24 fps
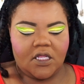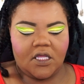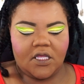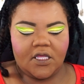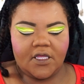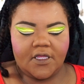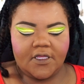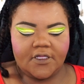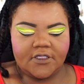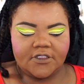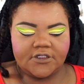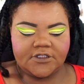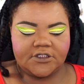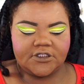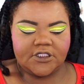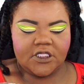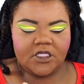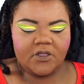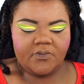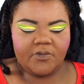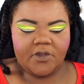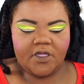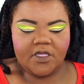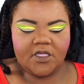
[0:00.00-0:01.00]
a
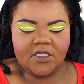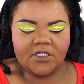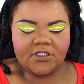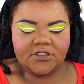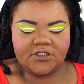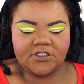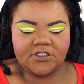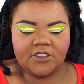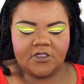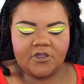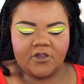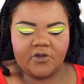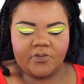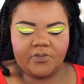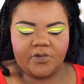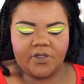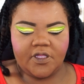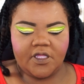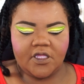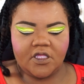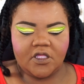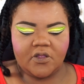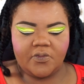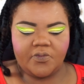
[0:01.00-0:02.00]
Sigma Concealer
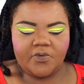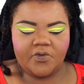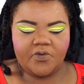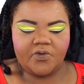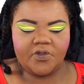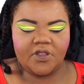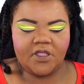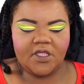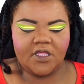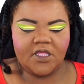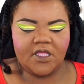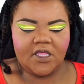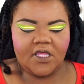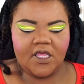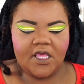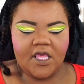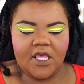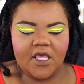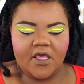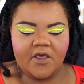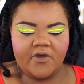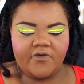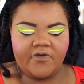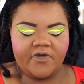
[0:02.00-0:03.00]
Blend Kabuki
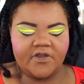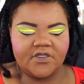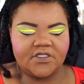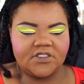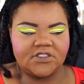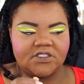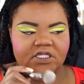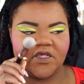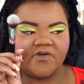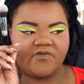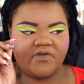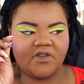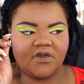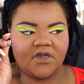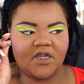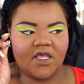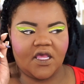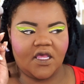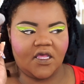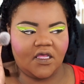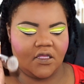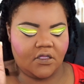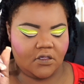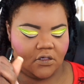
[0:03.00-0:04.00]

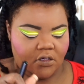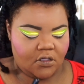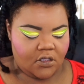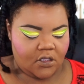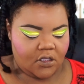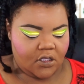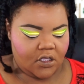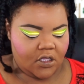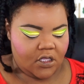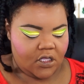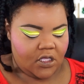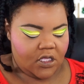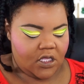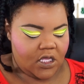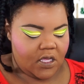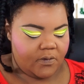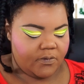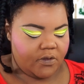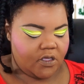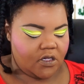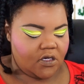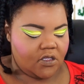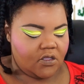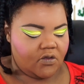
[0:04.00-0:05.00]
F79.
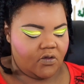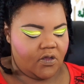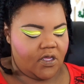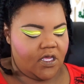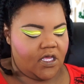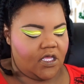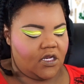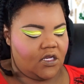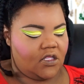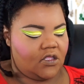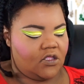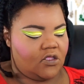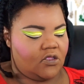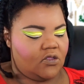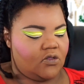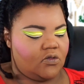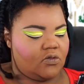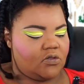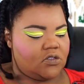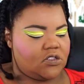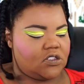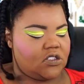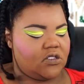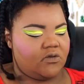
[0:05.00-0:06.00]
I'm going to go ahead and
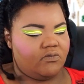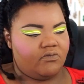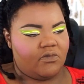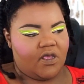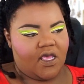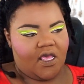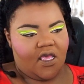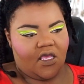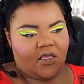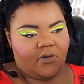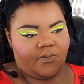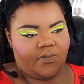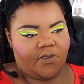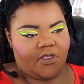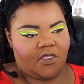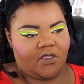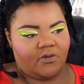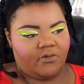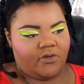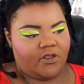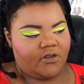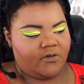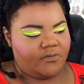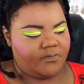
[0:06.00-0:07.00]
use the MAC
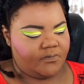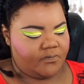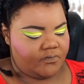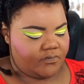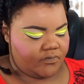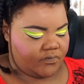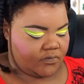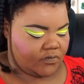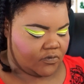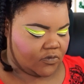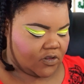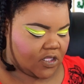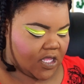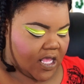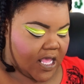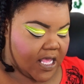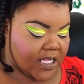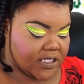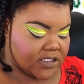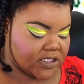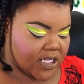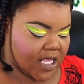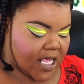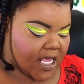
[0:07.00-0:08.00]
pigment
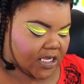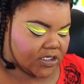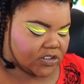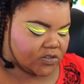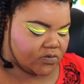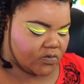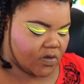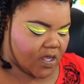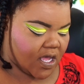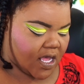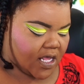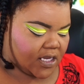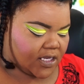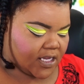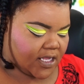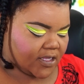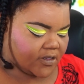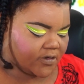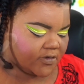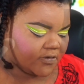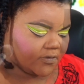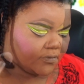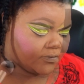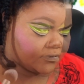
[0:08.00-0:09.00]
as an actual
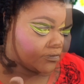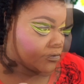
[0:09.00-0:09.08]
highlighter,